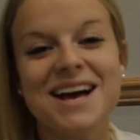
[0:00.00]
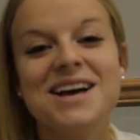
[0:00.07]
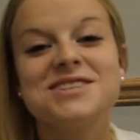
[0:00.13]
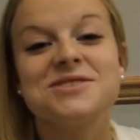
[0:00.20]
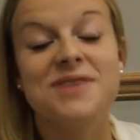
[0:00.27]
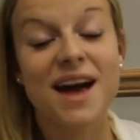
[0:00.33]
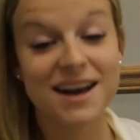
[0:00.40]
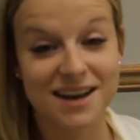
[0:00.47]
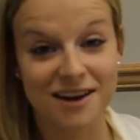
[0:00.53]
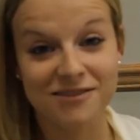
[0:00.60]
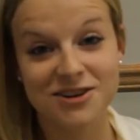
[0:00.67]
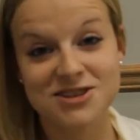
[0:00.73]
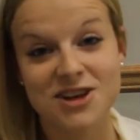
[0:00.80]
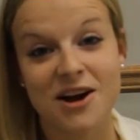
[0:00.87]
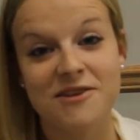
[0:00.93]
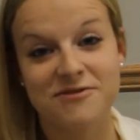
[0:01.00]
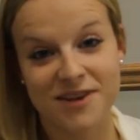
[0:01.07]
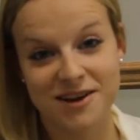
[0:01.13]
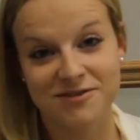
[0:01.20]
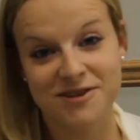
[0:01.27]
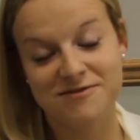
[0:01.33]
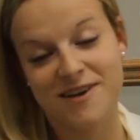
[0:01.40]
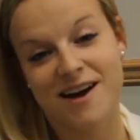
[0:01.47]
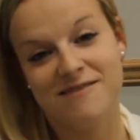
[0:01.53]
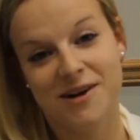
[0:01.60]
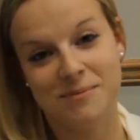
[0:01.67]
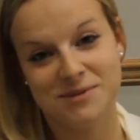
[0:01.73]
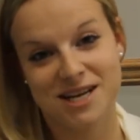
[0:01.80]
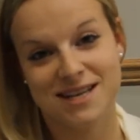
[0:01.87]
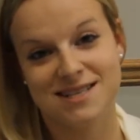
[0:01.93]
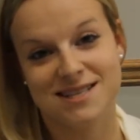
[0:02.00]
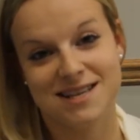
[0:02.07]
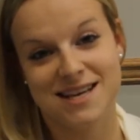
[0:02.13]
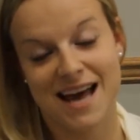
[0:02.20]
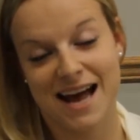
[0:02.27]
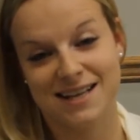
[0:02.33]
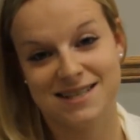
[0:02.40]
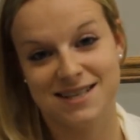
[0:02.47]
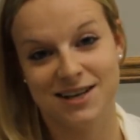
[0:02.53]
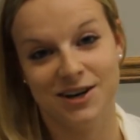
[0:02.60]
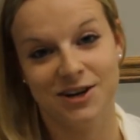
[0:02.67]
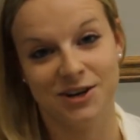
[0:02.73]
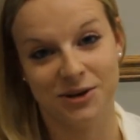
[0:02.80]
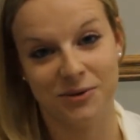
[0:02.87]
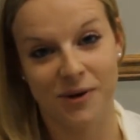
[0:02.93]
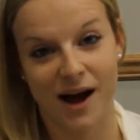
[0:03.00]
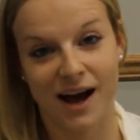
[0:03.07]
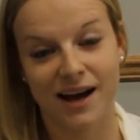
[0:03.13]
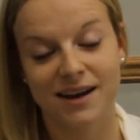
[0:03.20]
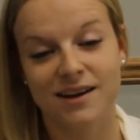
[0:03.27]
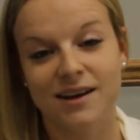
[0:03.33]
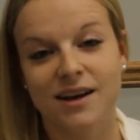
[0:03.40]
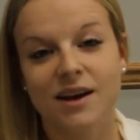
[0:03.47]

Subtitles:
So that covers our favorite 5 updates to the adCenter UI.